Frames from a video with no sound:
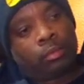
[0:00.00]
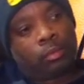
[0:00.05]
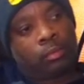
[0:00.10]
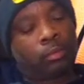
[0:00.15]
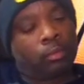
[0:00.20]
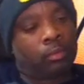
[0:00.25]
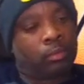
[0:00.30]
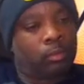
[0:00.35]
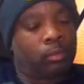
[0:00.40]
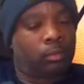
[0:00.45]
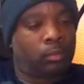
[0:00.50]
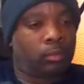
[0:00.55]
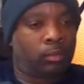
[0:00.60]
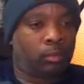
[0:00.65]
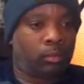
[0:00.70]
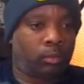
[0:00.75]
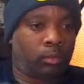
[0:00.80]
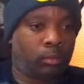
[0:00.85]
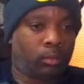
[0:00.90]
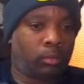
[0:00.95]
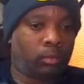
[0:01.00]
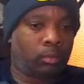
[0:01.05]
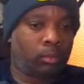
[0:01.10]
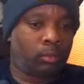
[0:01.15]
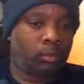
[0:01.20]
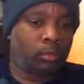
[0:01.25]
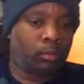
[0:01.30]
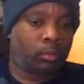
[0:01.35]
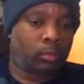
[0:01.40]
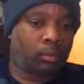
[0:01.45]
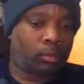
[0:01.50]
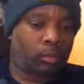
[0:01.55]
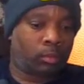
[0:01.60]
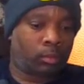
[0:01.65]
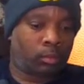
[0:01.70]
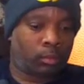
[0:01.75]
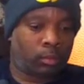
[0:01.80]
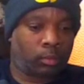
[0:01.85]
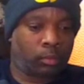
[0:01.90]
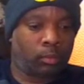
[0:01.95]

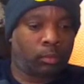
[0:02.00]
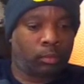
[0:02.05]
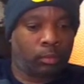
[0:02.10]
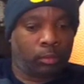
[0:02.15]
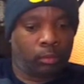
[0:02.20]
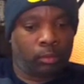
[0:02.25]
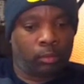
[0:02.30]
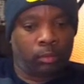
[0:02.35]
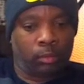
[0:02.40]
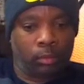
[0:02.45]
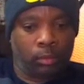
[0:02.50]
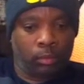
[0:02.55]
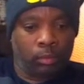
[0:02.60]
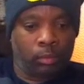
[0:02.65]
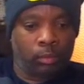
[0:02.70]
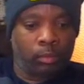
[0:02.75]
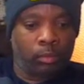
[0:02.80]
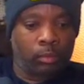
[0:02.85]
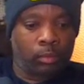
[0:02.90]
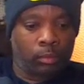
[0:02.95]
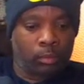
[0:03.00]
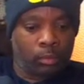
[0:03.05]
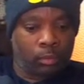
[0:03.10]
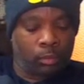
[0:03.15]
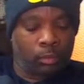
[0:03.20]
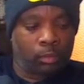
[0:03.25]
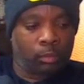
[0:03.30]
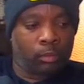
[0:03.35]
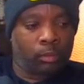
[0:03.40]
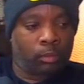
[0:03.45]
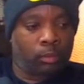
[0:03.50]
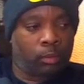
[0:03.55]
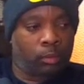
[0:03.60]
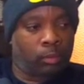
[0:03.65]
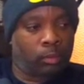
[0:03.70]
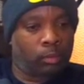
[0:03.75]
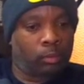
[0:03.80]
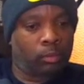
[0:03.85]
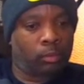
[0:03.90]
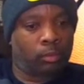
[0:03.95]

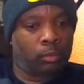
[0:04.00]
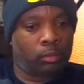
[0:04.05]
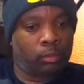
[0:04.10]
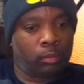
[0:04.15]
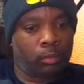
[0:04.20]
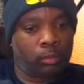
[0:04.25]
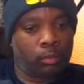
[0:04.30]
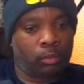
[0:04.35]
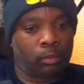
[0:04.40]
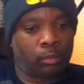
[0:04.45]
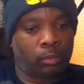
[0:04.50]
[no speech]